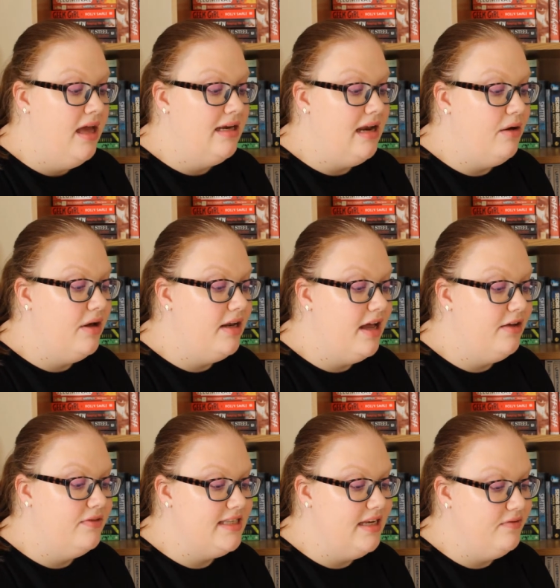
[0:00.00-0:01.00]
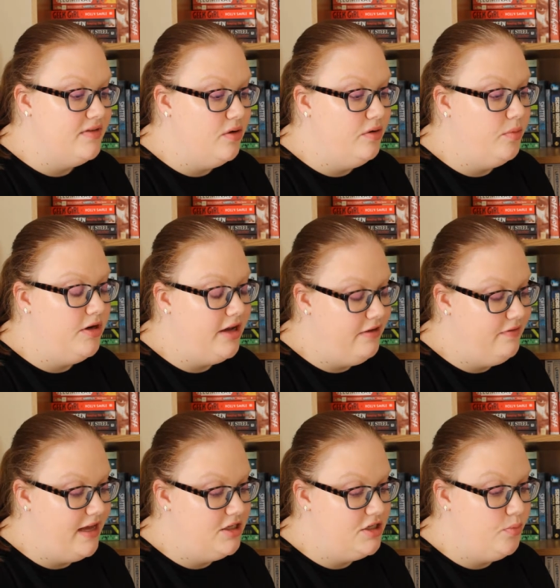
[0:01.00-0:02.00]
Now her life is lived on a knife
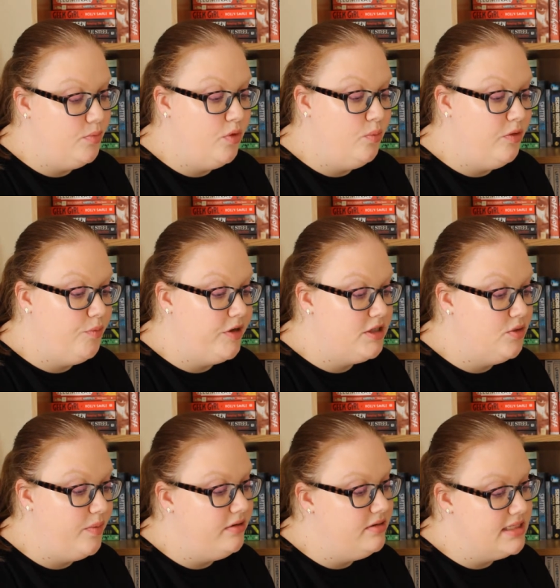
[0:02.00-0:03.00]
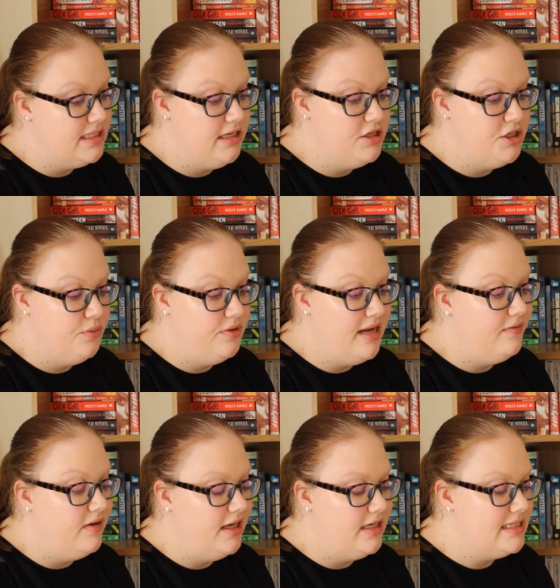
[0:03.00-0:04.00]
edge. Born with brittle bone disease, she will never
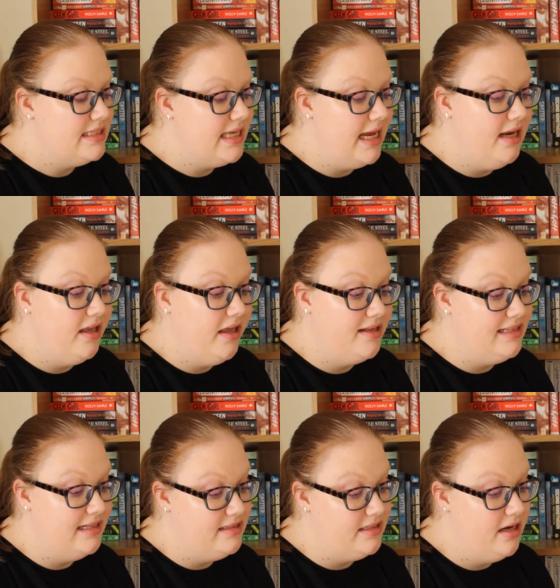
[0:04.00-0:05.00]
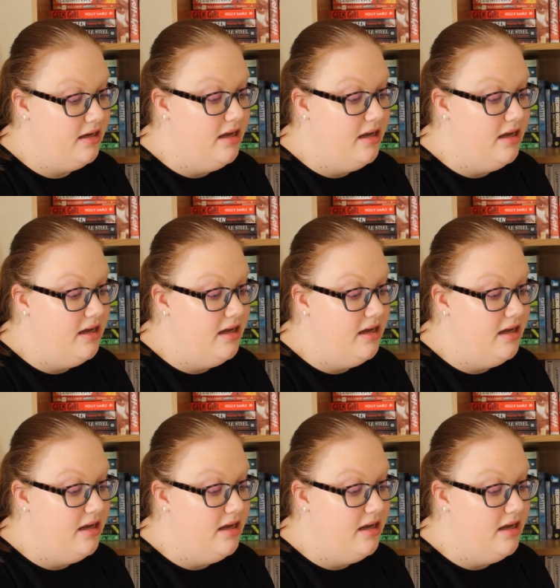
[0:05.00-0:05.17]
learn to skate like her sister.